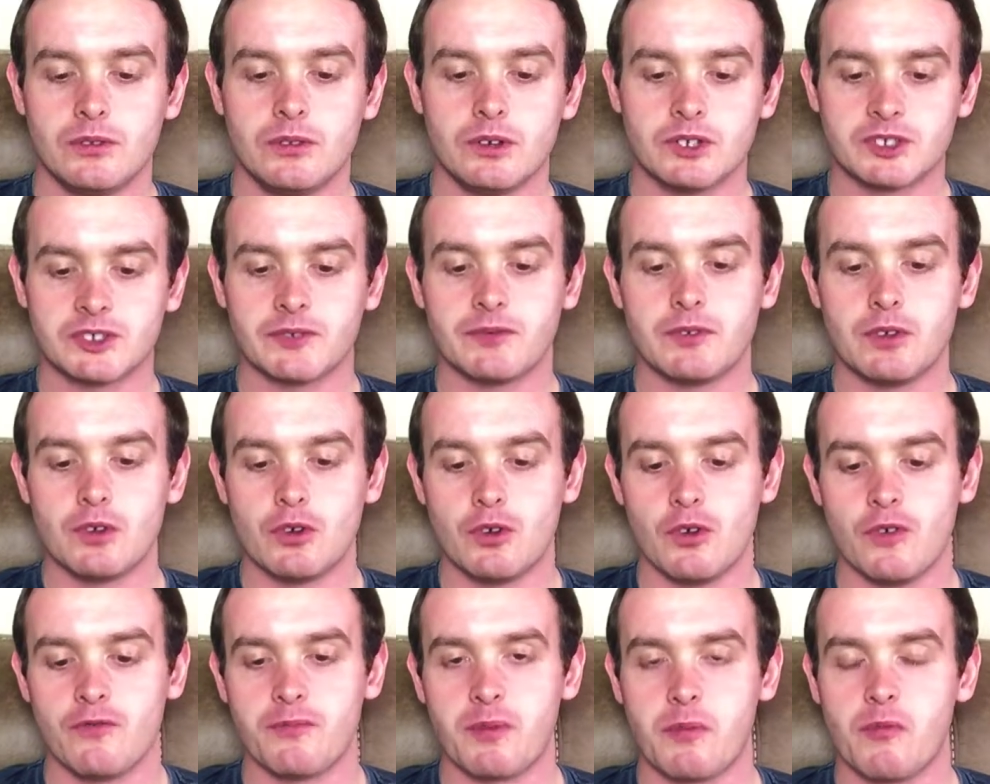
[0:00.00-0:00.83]
Those of you
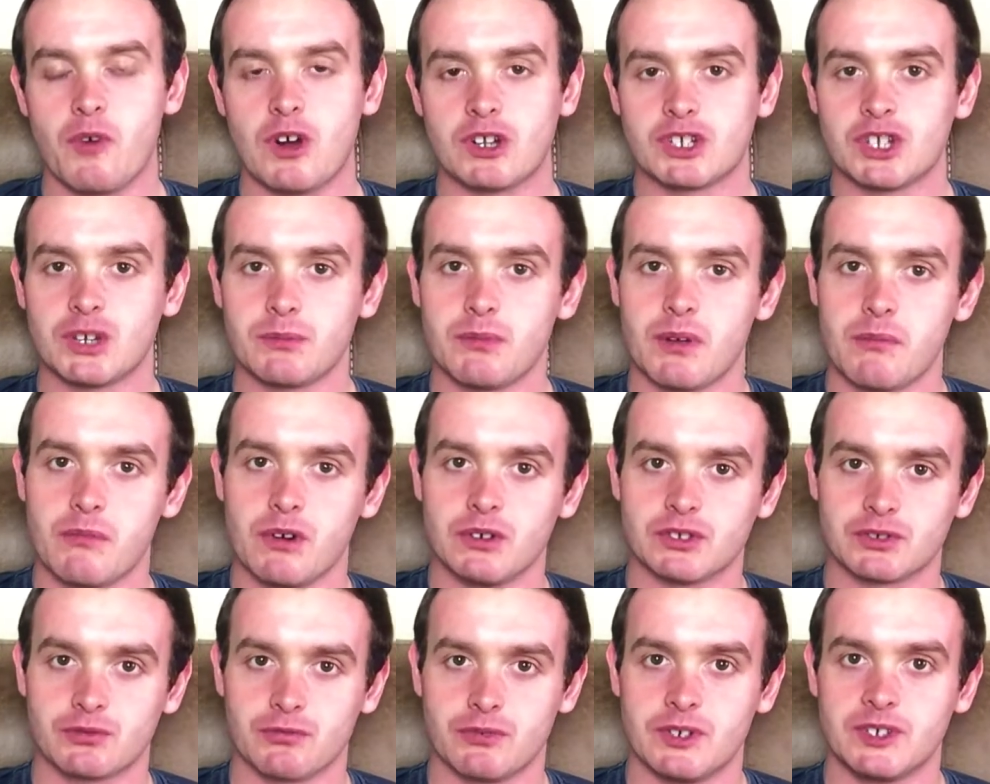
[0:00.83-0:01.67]
who have been watching my
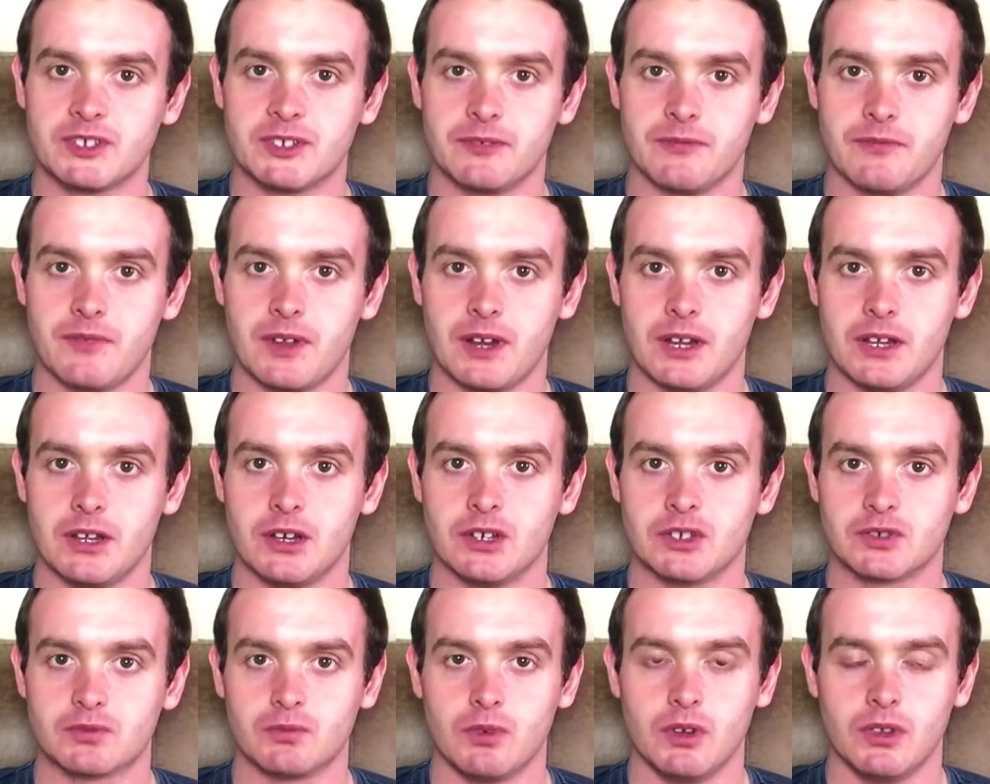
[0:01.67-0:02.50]
most recent
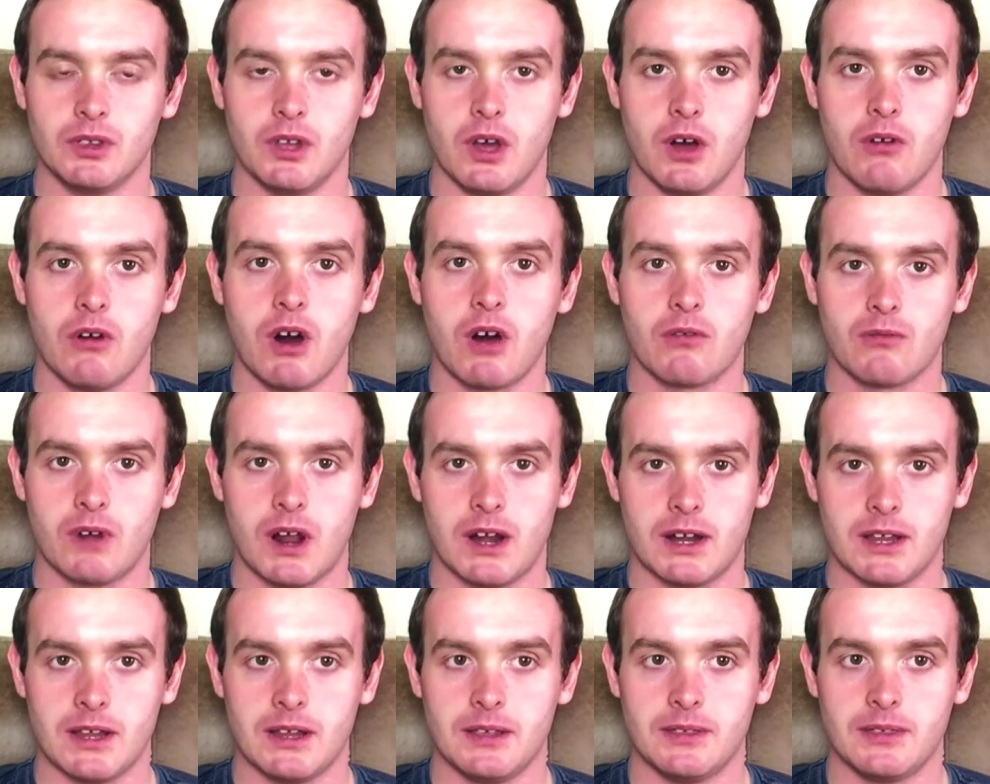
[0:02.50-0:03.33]
videos will know
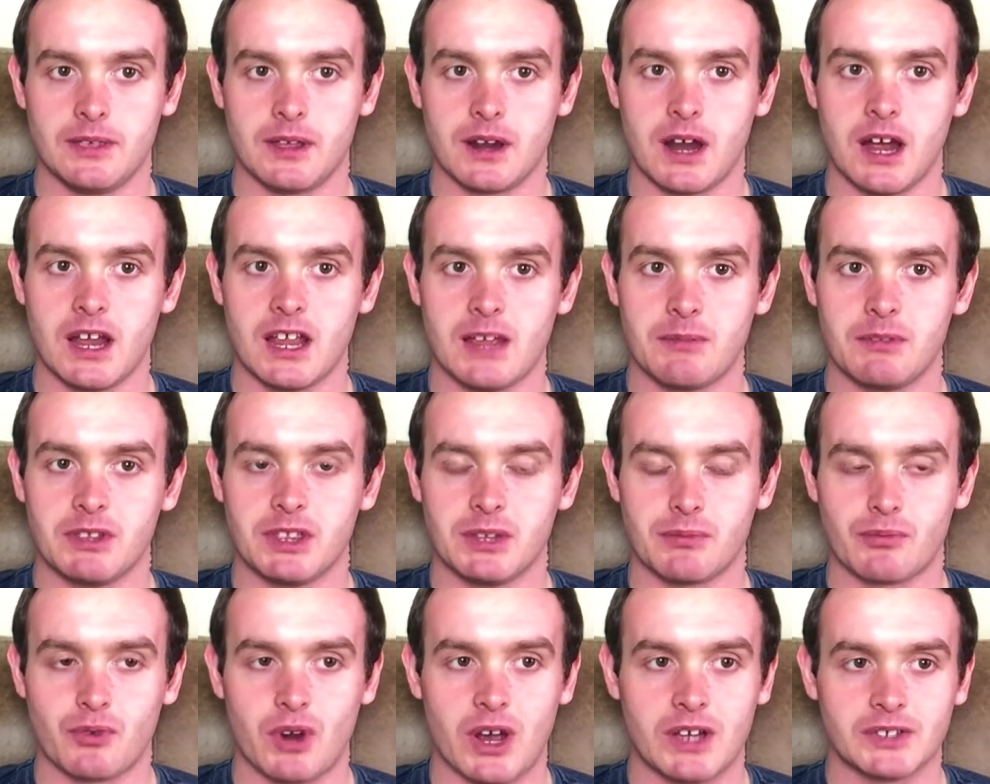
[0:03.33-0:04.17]
already that I am in
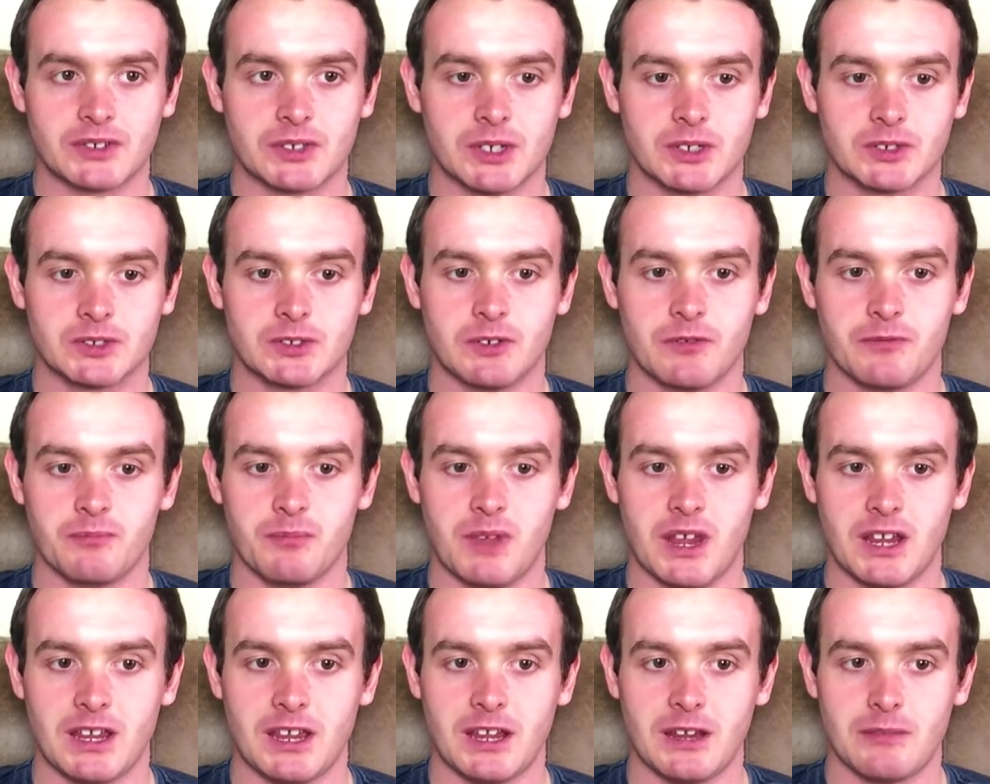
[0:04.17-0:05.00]
the process of
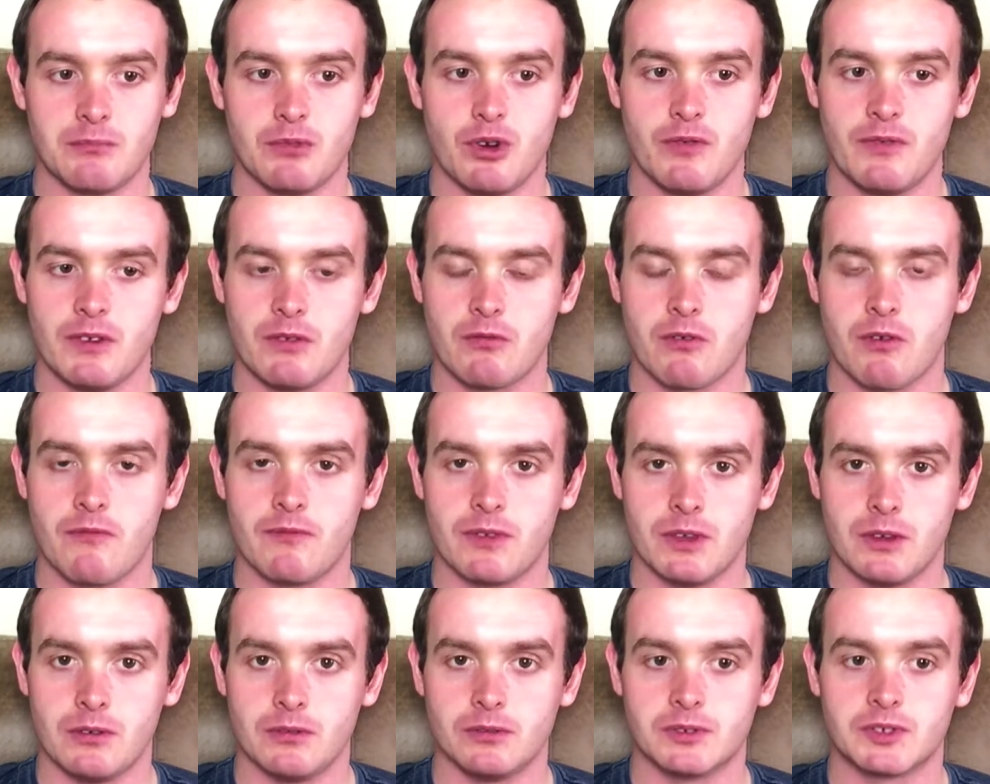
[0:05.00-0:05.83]
making movie
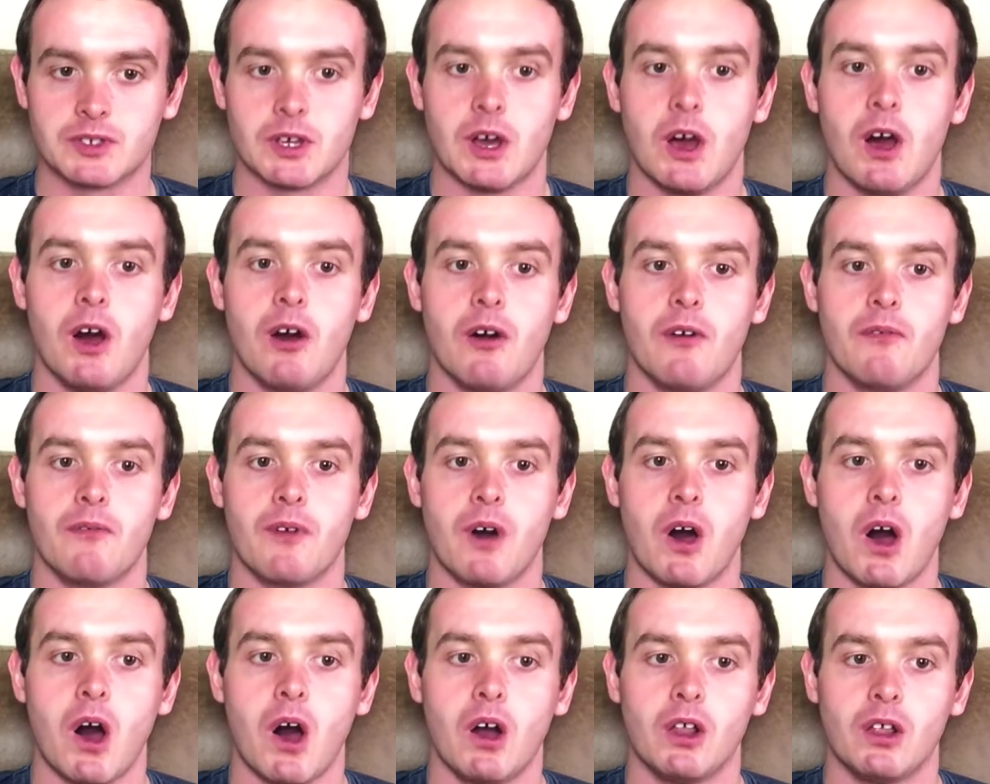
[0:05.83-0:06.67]
reviews of
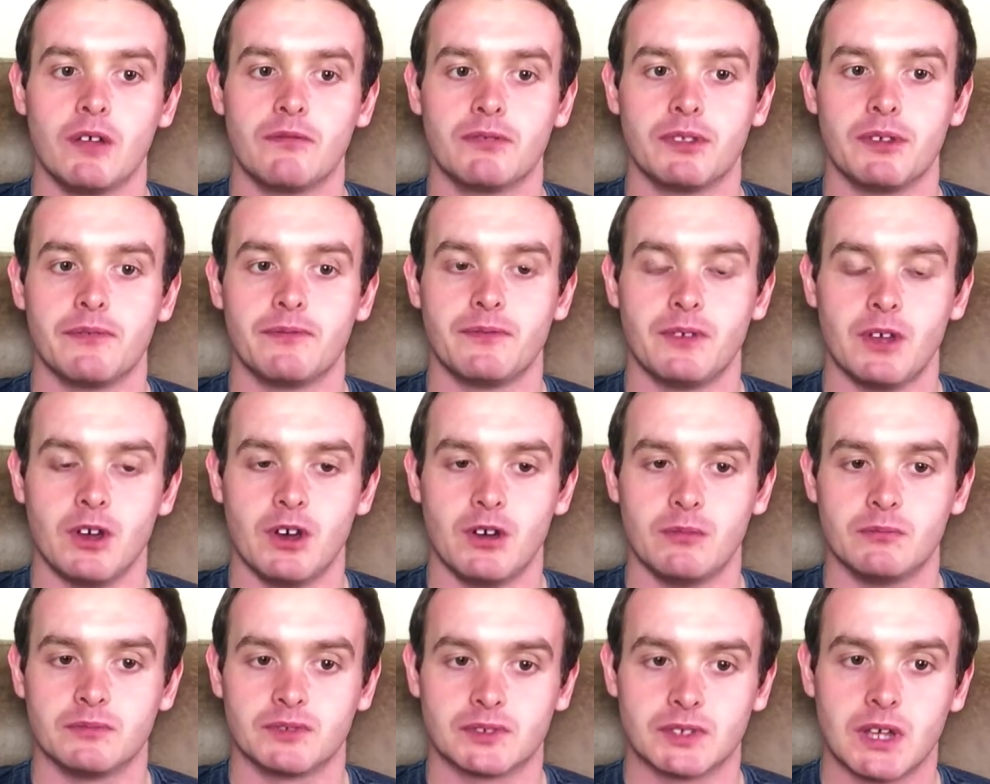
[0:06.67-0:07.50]
all of the
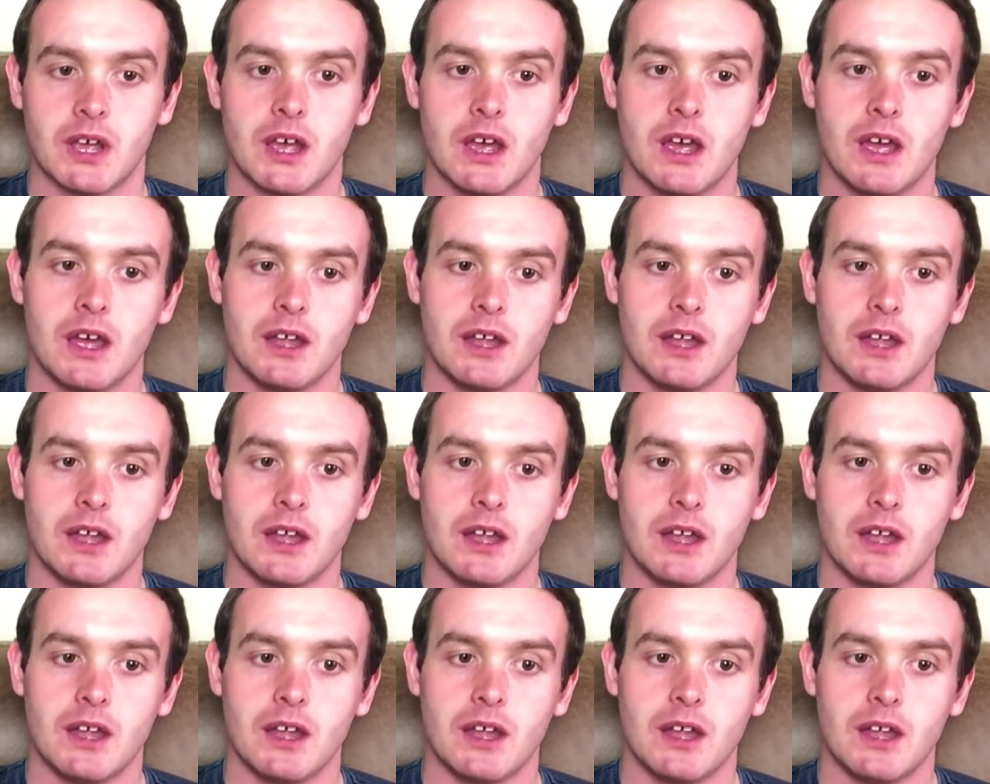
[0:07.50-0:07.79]
films